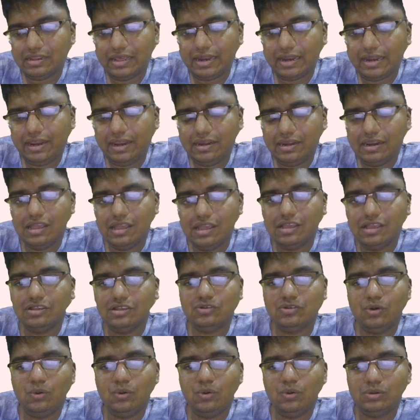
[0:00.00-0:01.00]
So
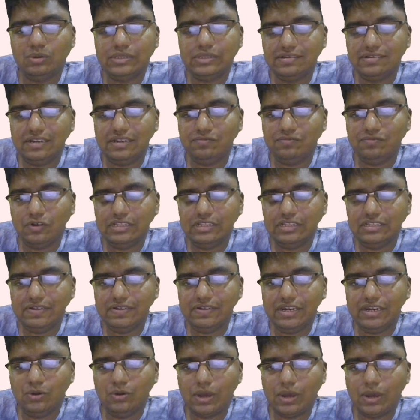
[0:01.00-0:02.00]
that's it for this video. I
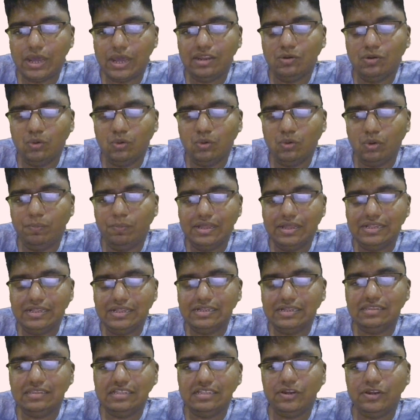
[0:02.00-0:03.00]
hope this video
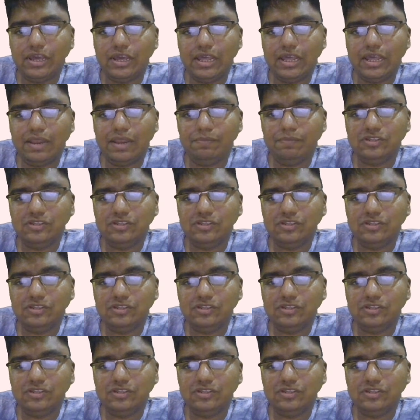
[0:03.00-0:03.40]
helps you.